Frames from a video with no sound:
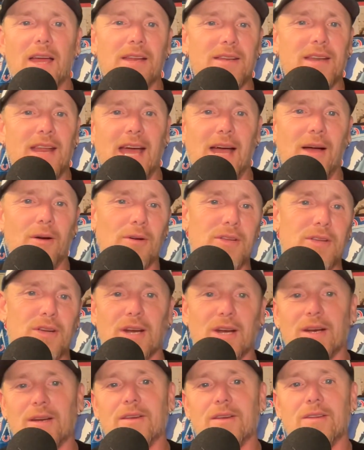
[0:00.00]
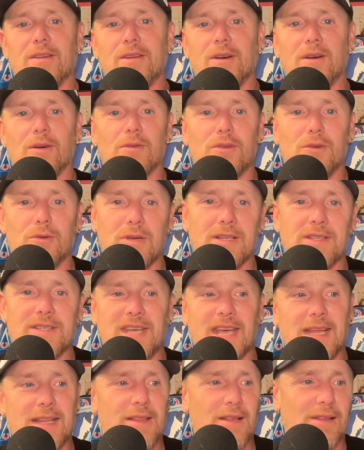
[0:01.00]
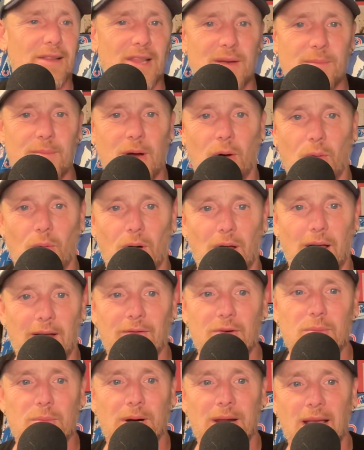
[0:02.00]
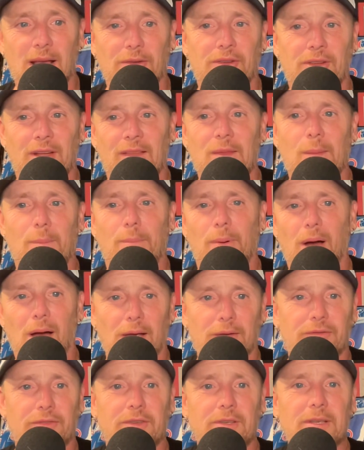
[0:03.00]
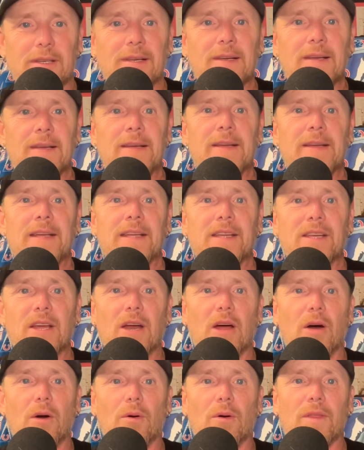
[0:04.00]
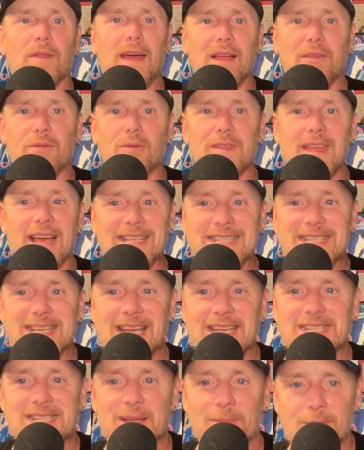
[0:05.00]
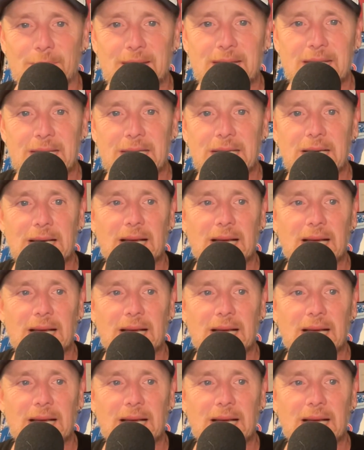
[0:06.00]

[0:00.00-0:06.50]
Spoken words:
Now you're going to, you can take the limo while everybody else is on the bus. That's what that says to me.